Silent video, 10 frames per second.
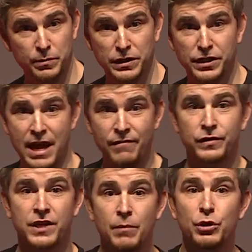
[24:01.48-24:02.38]
which means that
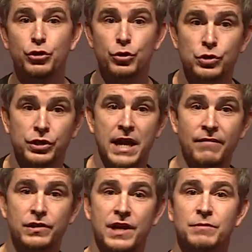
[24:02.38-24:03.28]
every time you use it,
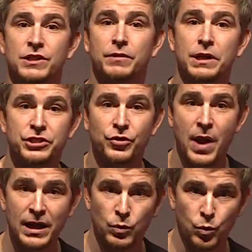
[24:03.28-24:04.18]
every time something
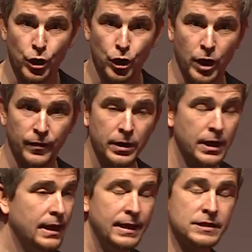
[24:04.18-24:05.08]
interacts with one another,
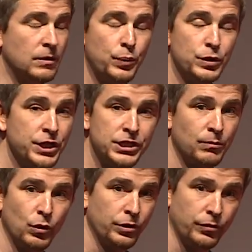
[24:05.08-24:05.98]
is
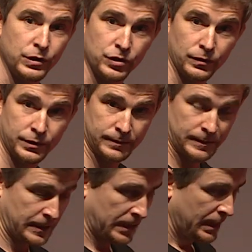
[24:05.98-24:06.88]
unpredictable, the result.
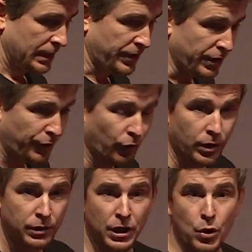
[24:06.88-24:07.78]

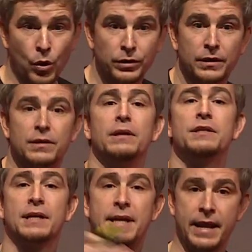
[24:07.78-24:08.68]
Therefore, the content
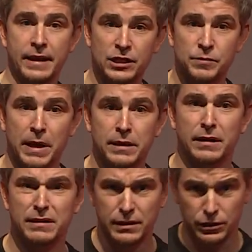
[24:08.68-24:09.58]
is again
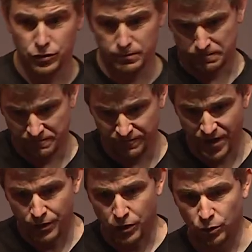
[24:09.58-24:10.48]
expanded into
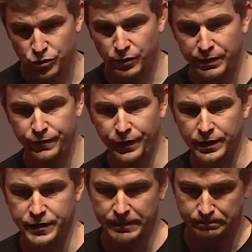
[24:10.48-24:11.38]
very close to
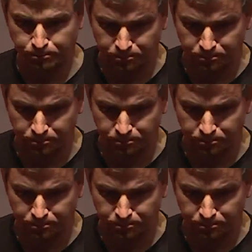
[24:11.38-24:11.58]
infinity.